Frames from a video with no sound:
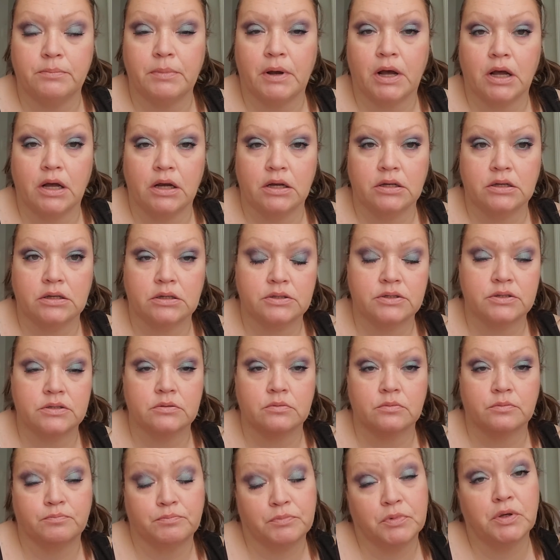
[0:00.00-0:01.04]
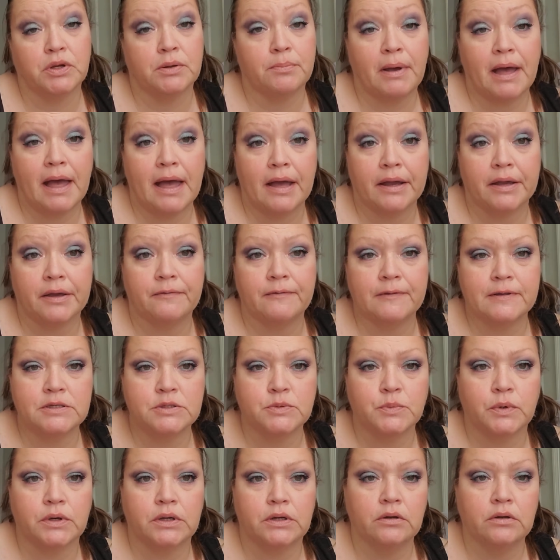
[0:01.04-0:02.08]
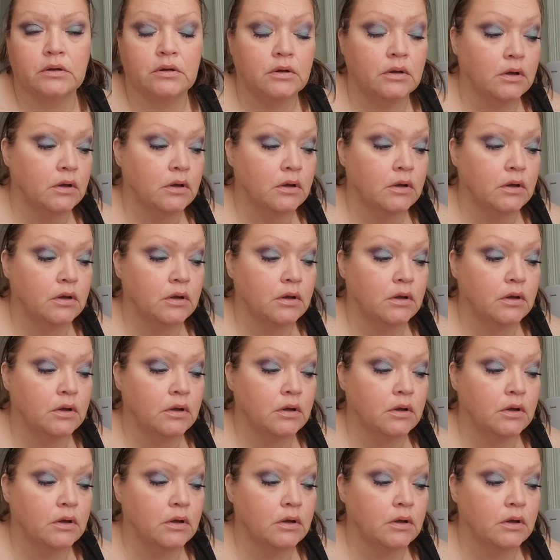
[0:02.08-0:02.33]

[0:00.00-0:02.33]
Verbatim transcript: box, beauty bag in this one,